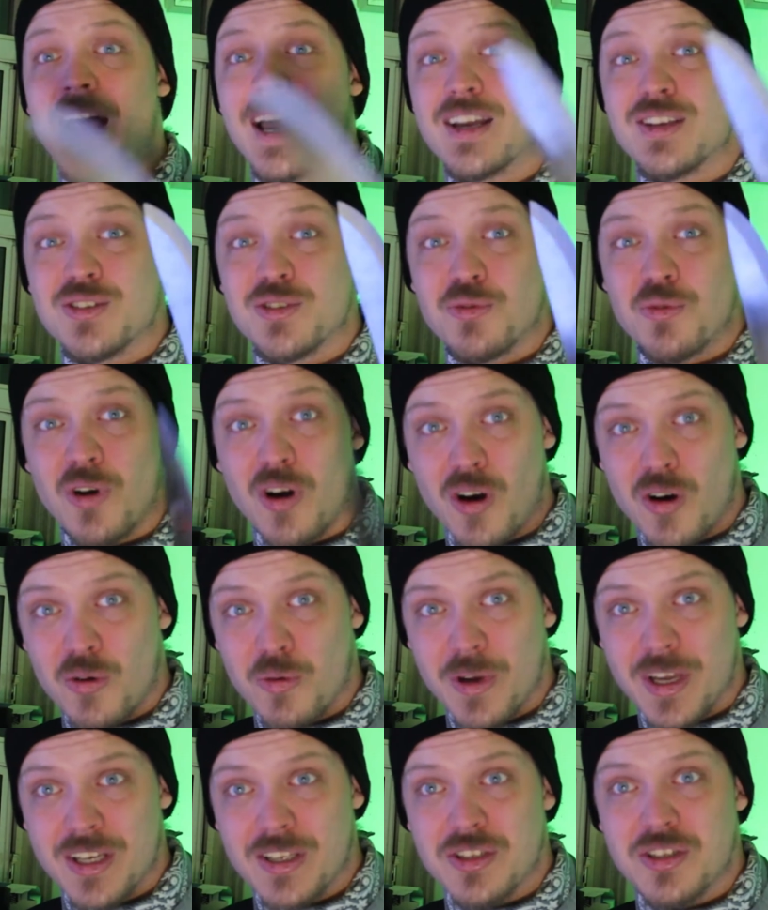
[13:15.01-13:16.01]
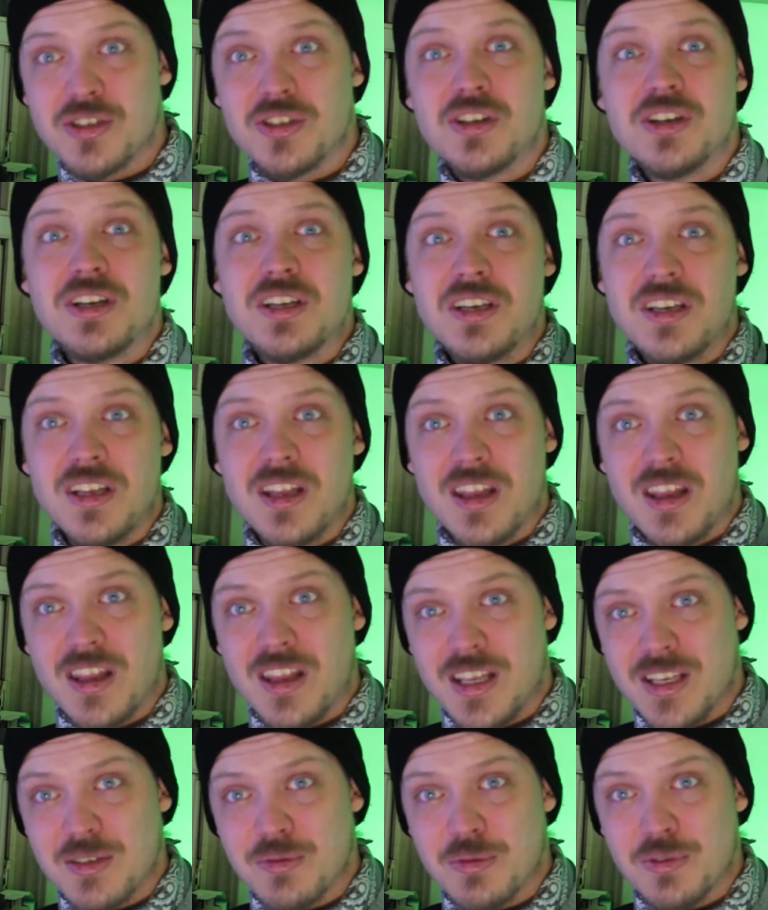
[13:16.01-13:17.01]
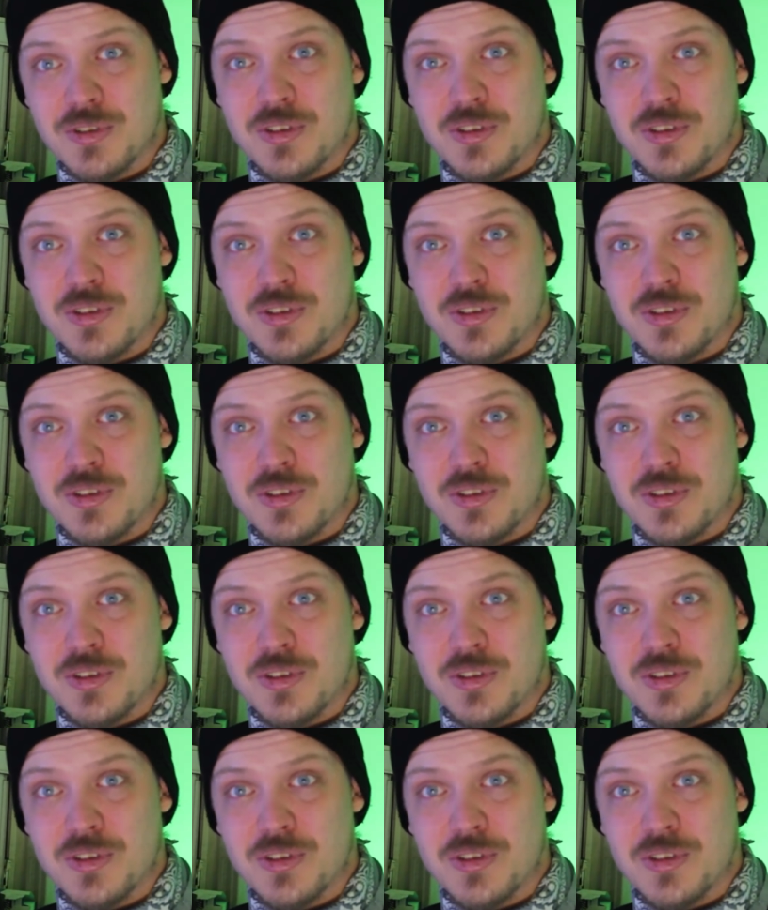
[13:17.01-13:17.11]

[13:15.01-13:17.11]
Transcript: as you always should, this